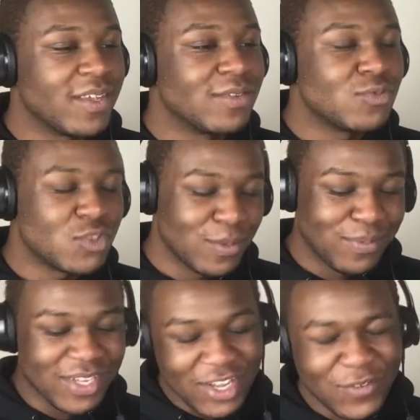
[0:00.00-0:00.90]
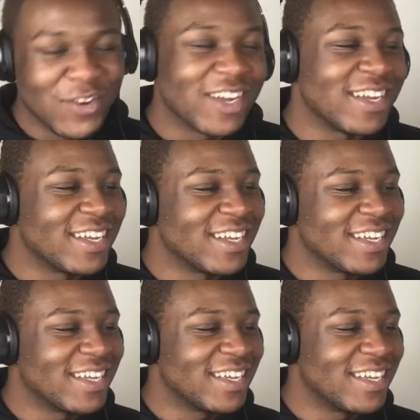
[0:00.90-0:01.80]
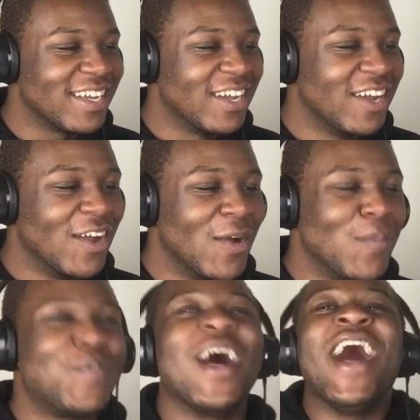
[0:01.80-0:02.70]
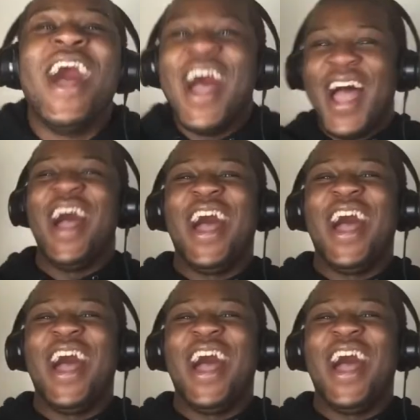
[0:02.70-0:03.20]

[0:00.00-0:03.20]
I cannot make this up. I started